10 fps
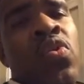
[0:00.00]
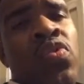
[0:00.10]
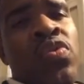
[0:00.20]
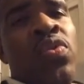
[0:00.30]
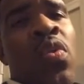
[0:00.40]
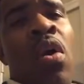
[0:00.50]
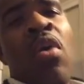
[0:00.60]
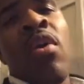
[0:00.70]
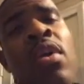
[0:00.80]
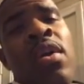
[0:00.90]
who you
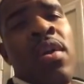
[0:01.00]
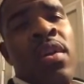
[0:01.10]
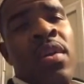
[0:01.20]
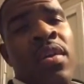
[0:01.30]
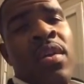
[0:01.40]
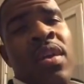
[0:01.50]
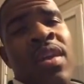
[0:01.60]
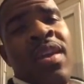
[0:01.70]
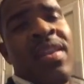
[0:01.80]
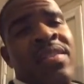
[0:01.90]
are
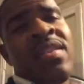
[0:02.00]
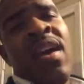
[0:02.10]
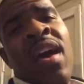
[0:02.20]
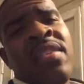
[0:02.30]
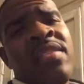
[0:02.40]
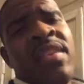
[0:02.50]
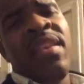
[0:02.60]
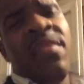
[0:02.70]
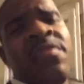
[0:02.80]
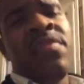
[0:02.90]
is God's
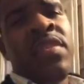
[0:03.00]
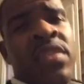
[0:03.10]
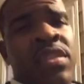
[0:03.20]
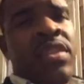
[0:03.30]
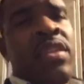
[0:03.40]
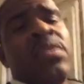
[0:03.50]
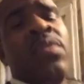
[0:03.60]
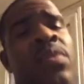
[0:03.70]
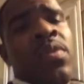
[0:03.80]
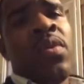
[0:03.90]
gift to you.